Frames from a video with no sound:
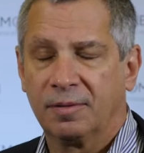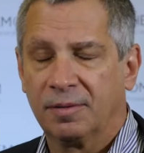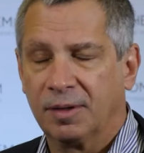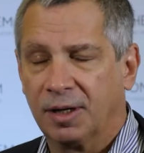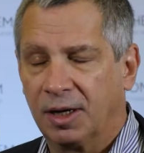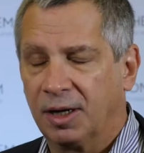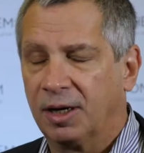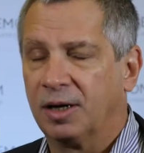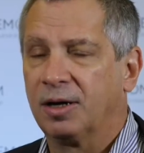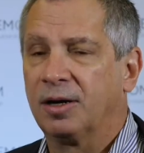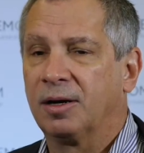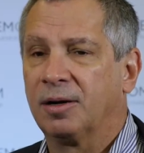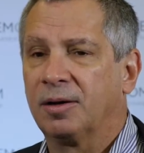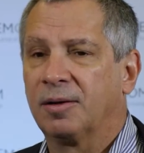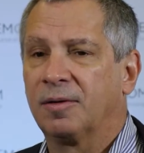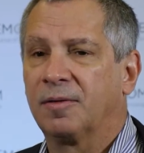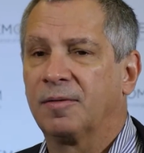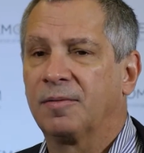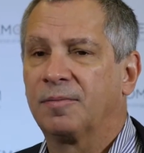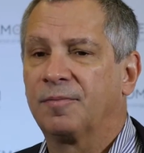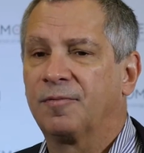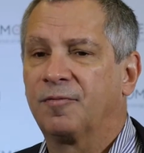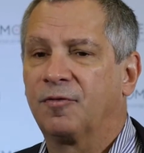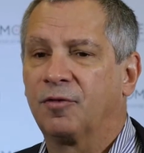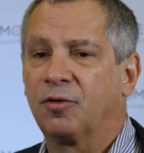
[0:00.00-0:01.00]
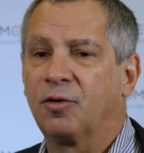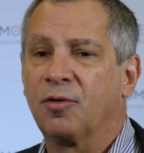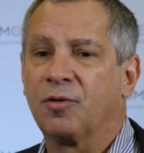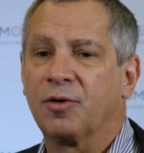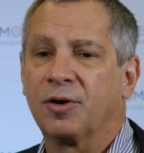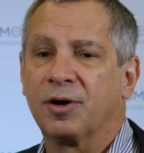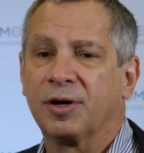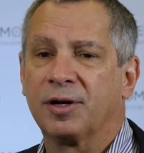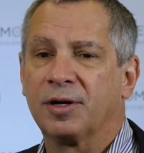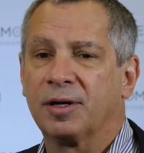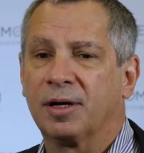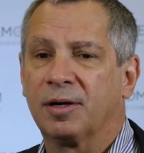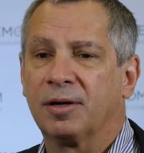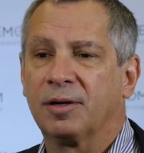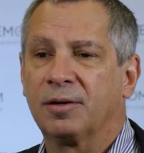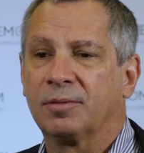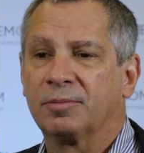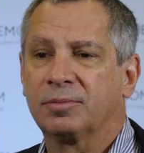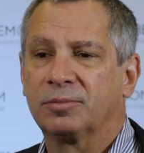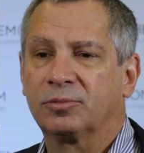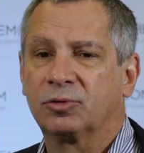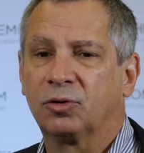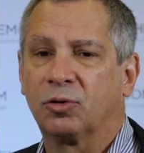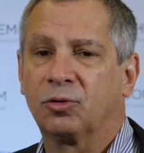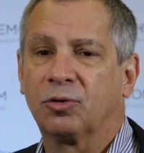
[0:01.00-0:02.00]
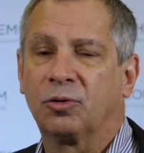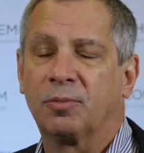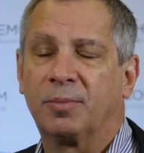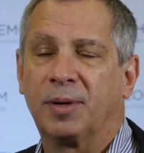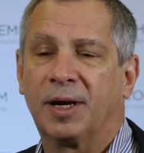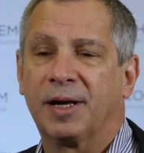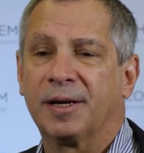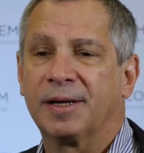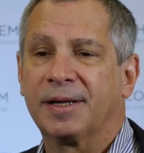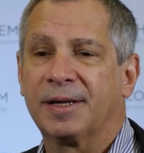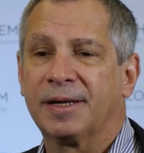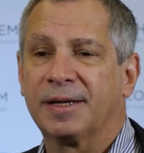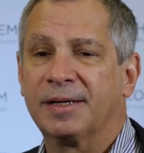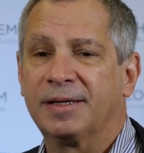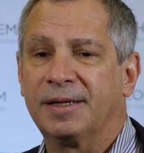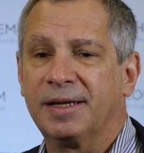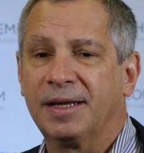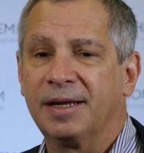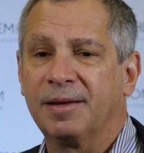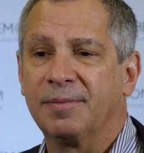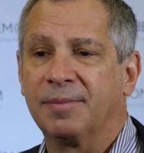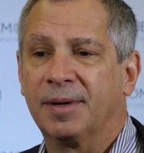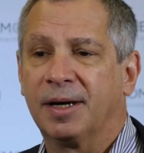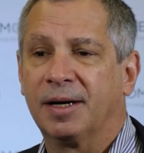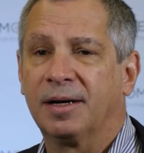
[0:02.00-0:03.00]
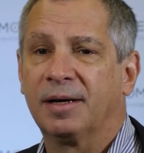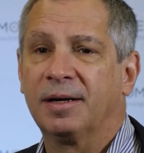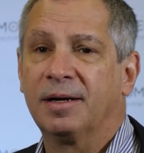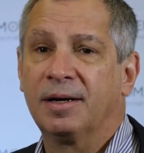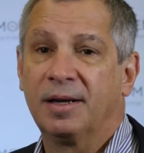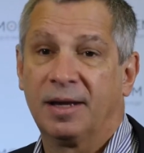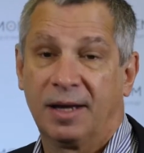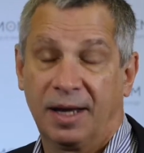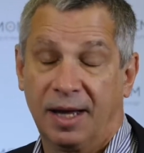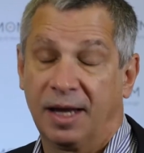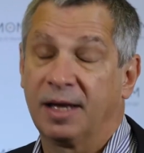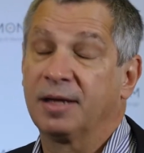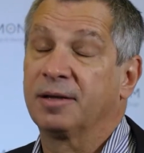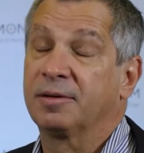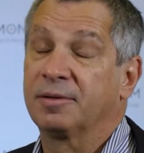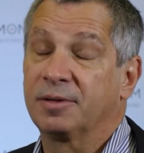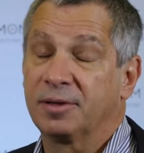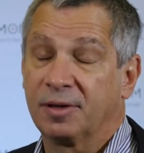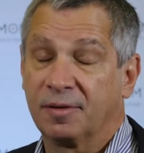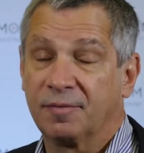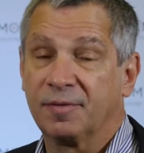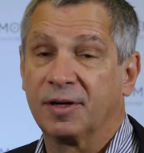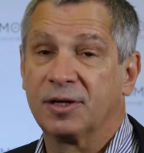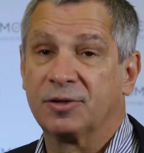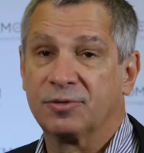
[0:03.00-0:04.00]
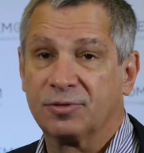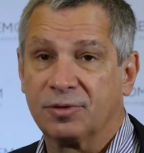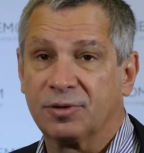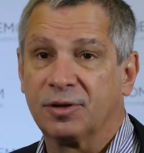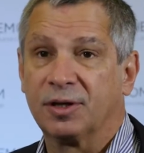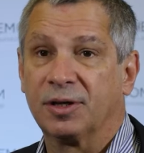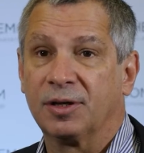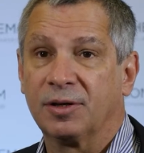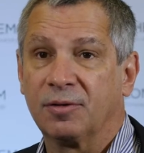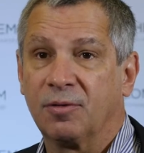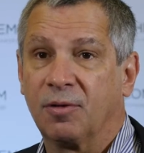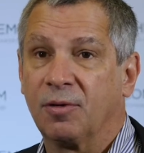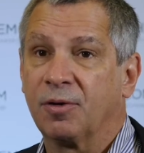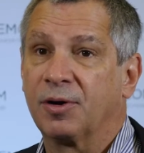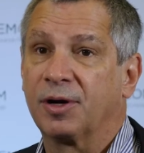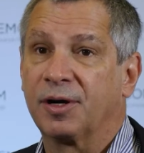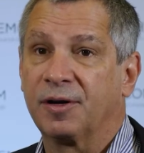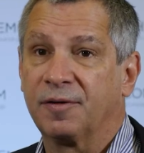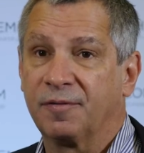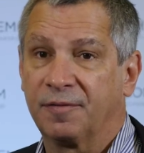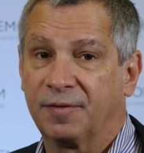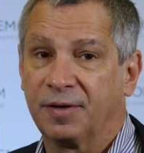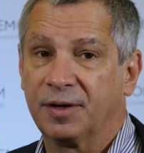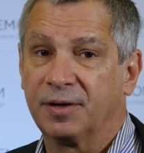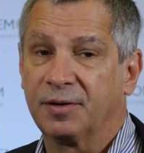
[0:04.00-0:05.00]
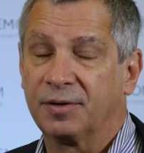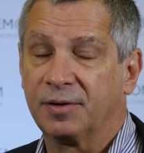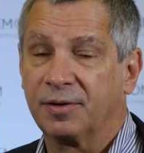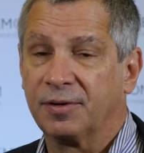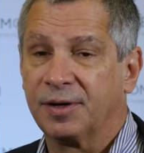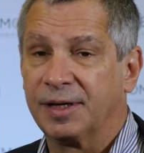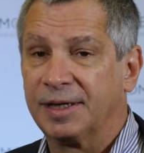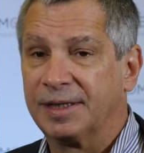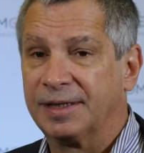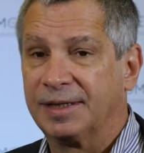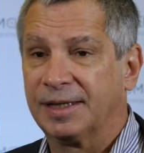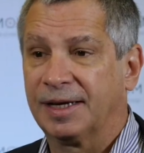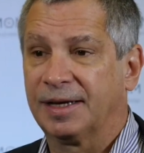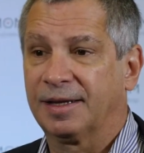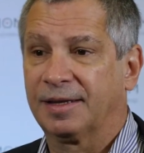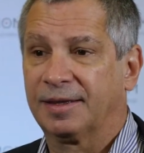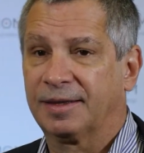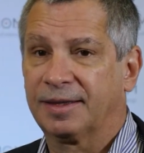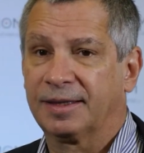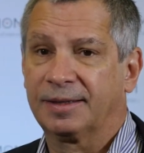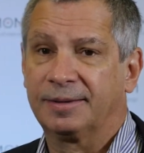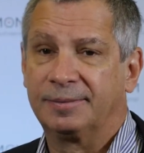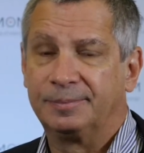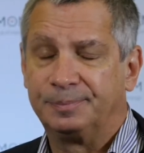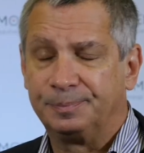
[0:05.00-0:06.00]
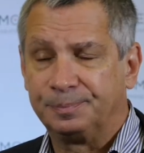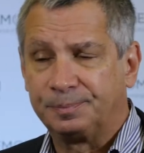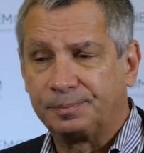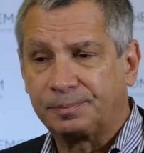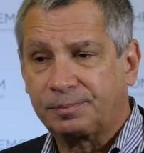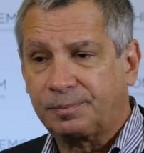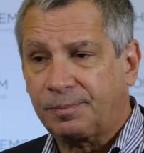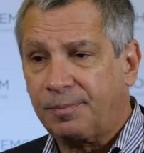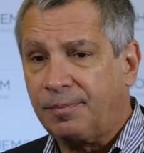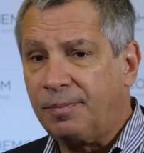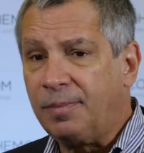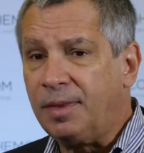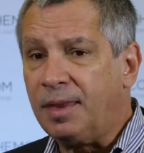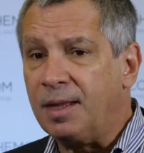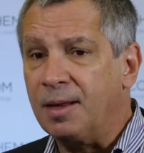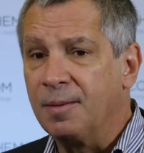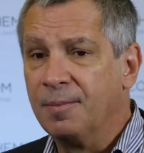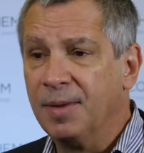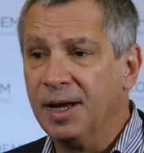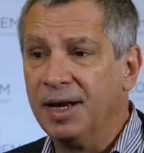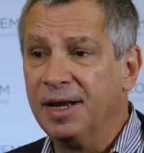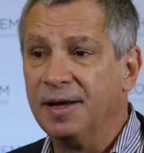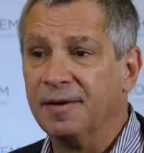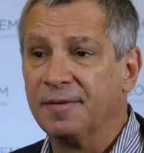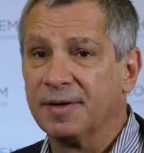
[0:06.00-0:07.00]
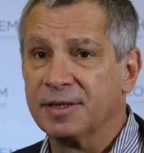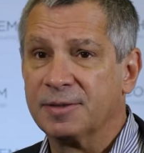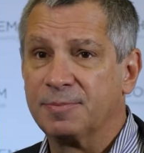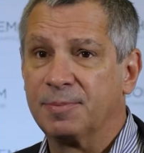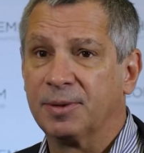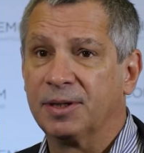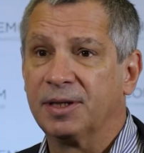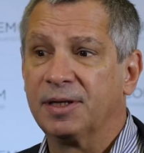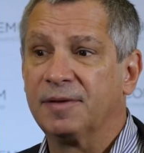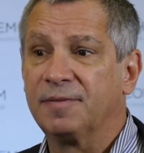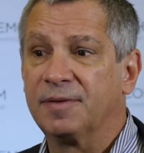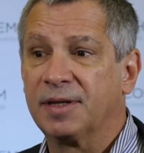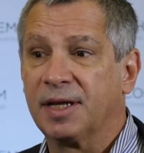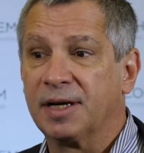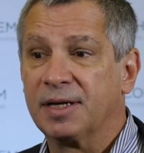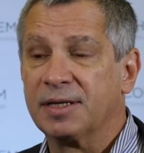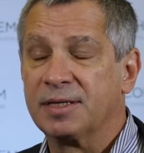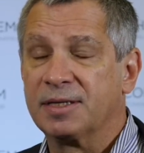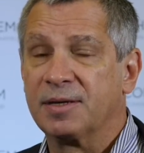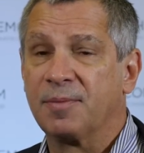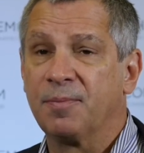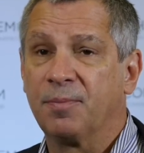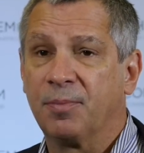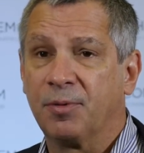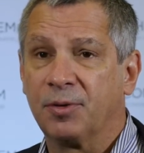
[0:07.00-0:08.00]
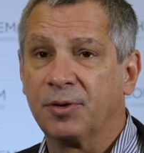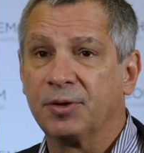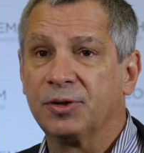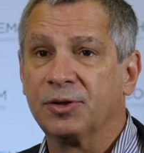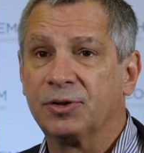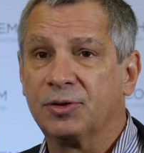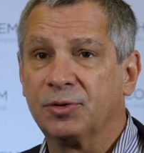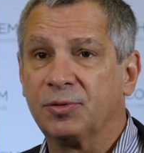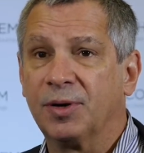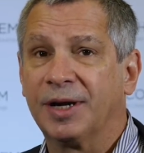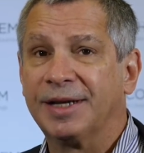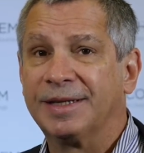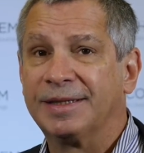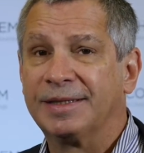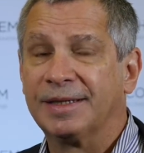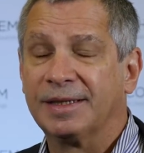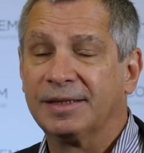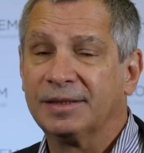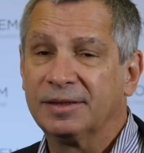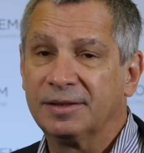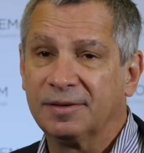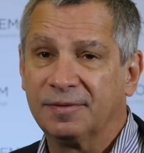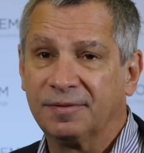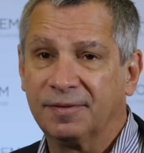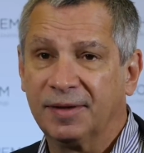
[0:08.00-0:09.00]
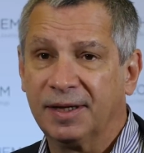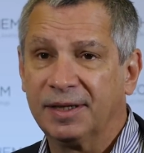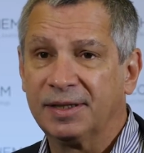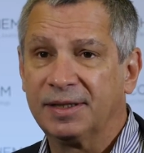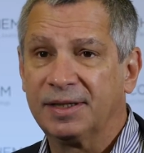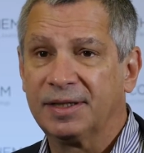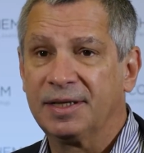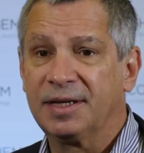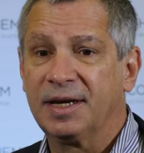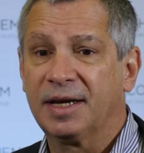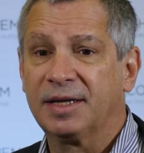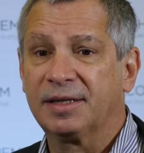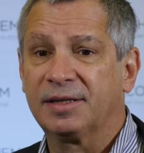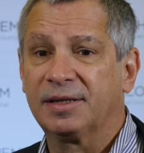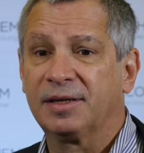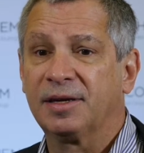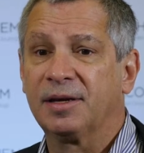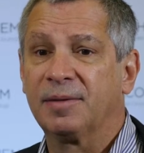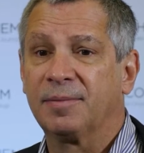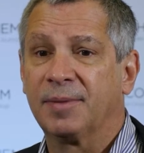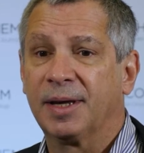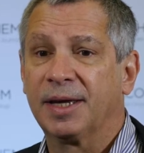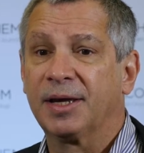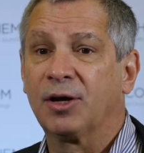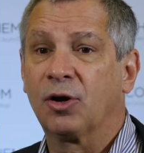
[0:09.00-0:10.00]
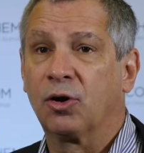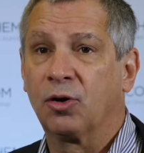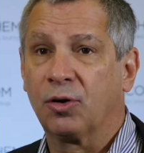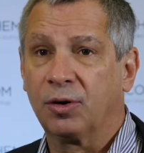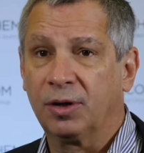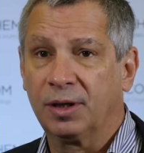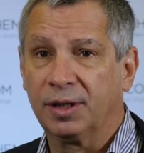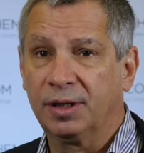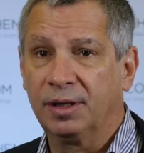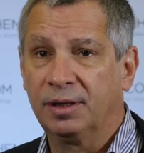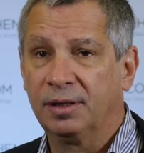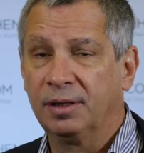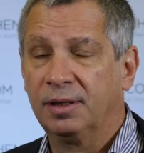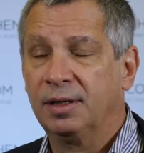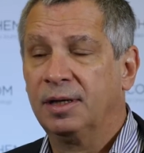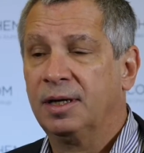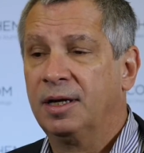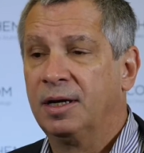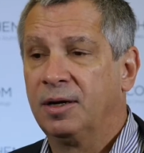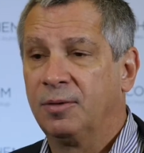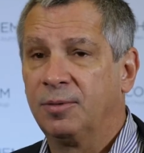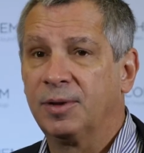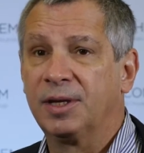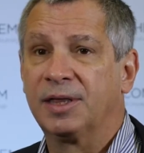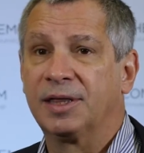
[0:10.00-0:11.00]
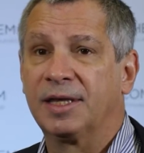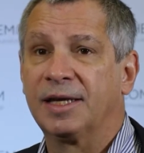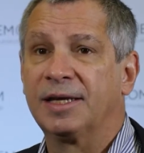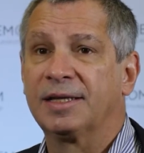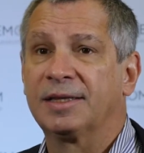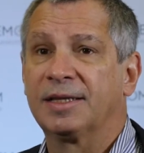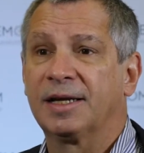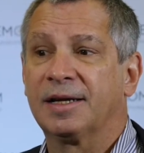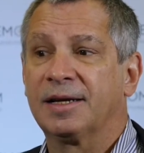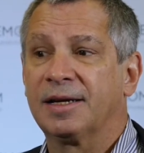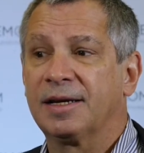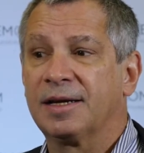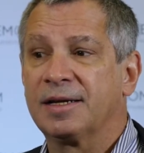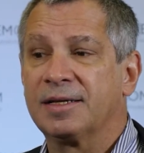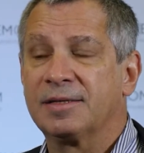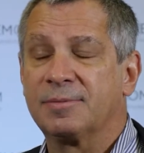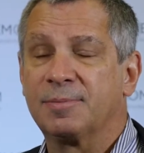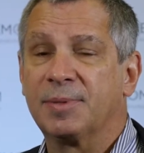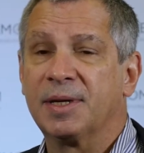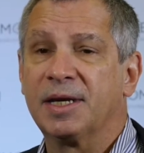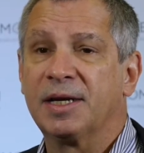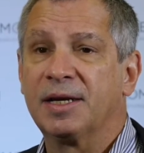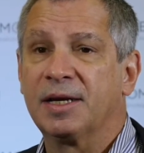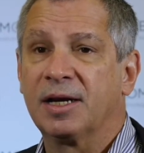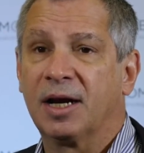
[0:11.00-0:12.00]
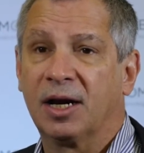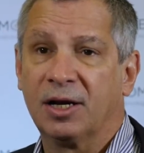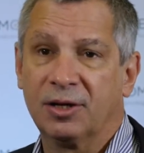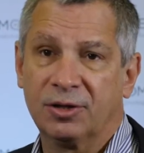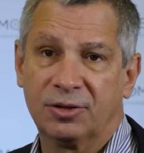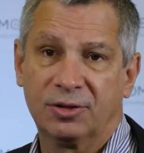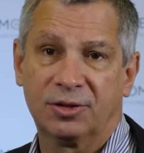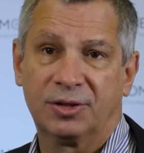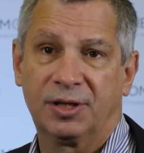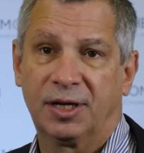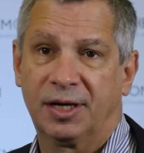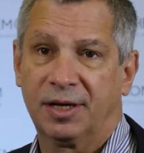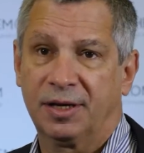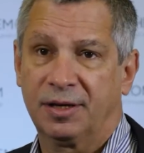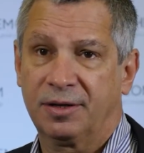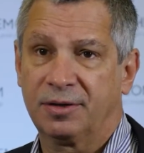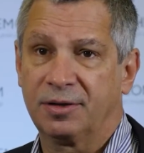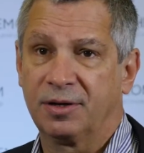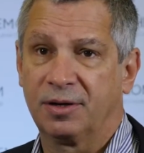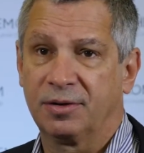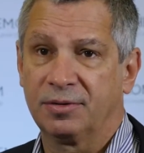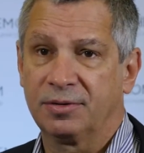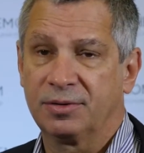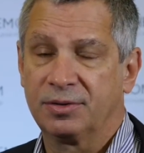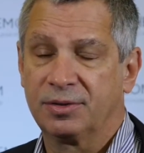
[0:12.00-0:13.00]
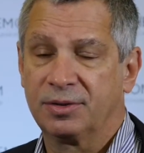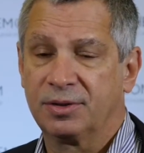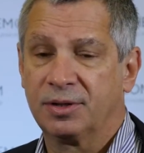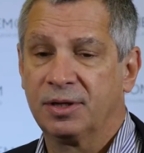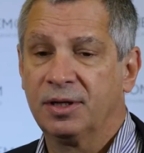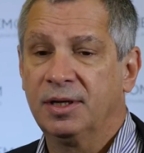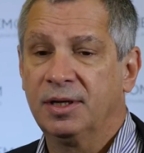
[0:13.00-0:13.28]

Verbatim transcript: florid total body edema, and eventually organ failure and death. Many of us believe that it's important to identify TATMA early. We think that it is being underdiagnosed.